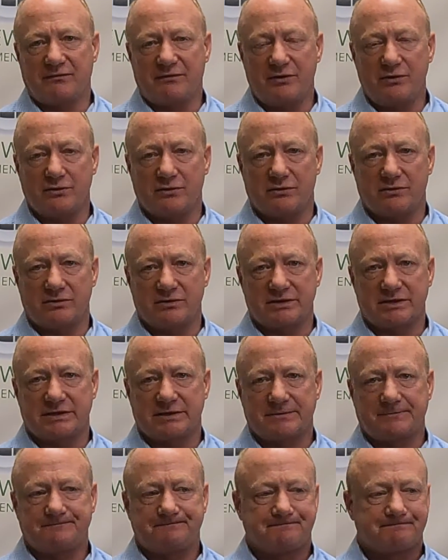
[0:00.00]

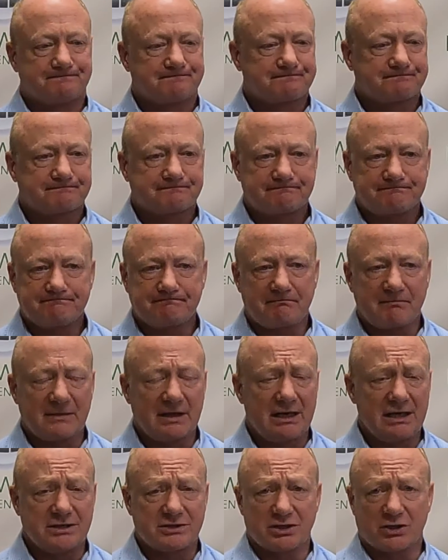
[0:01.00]
Fuels
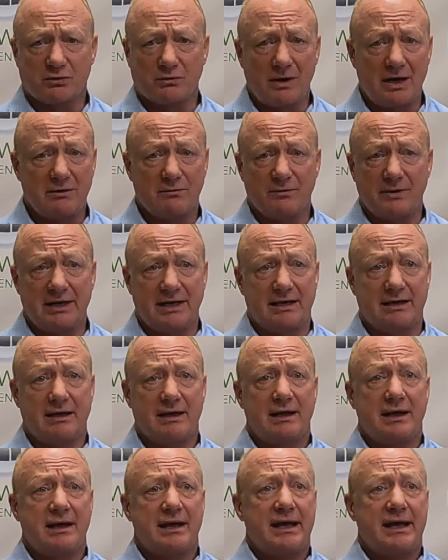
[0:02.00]
is a great read.